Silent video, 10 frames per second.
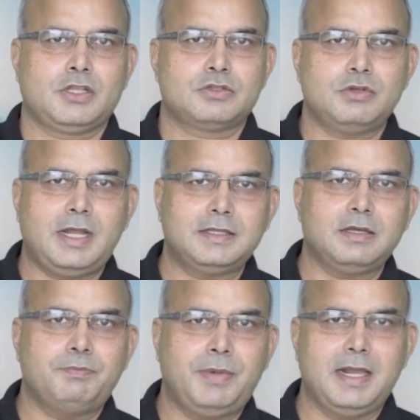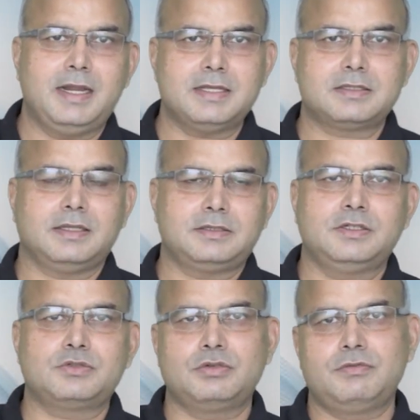So like the bell has
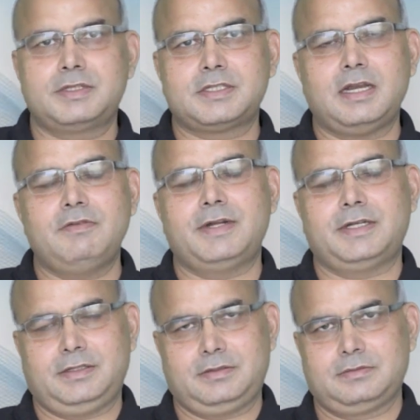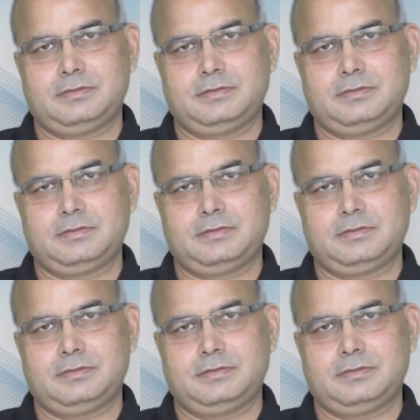nothing to do with salivating,